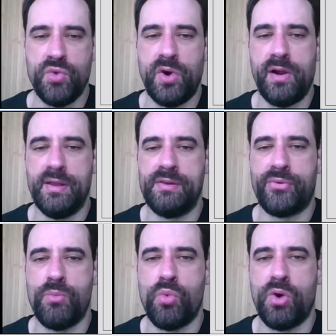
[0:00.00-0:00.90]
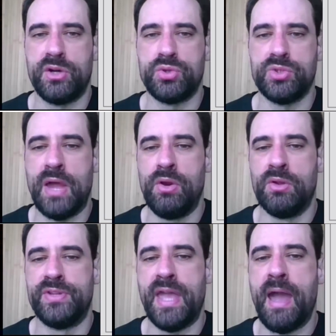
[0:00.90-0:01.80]
URL from where to
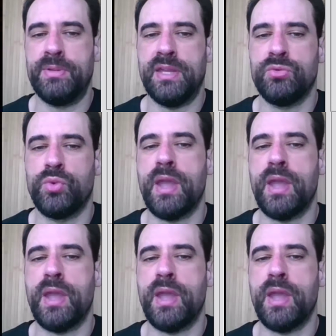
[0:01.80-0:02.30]
download the update,